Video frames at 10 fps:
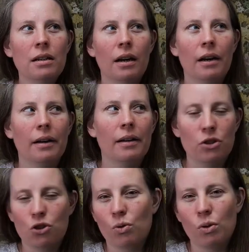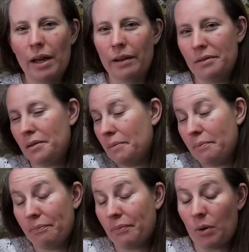a shawl and
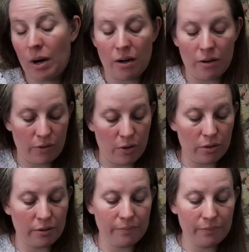ran out of yarn,